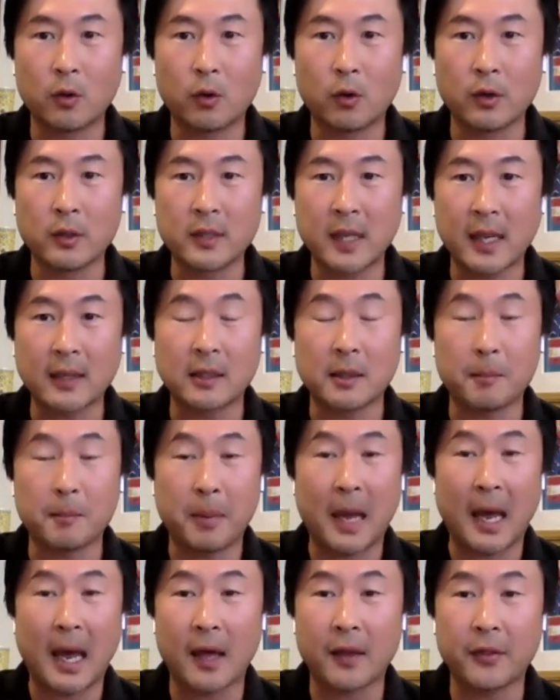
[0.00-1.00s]
or take the
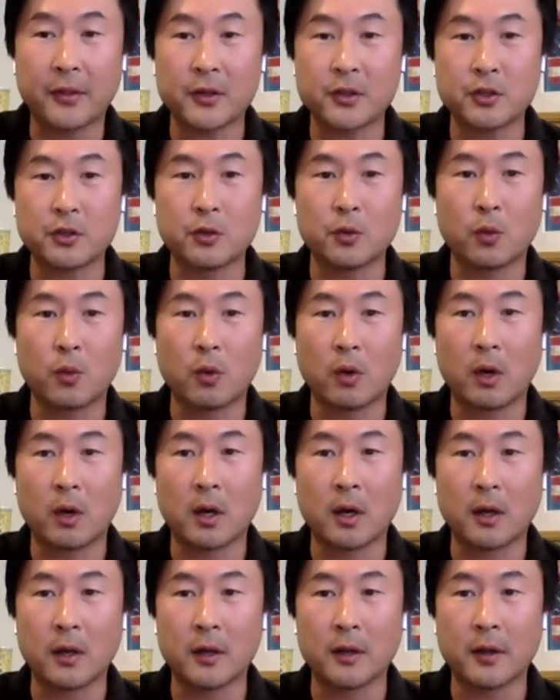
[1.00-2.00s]
path that you
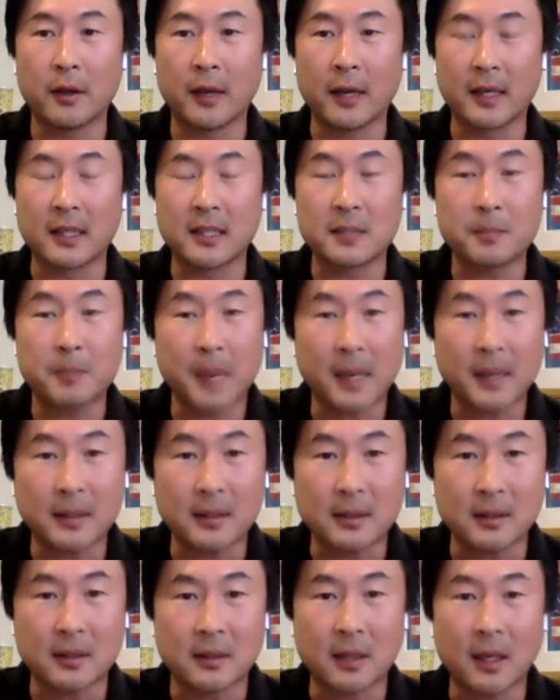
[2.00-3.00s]
expect
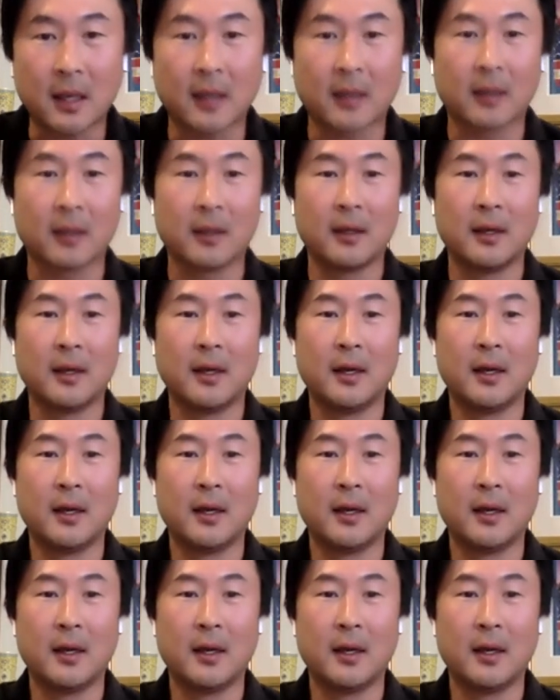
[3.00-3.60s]
it to take.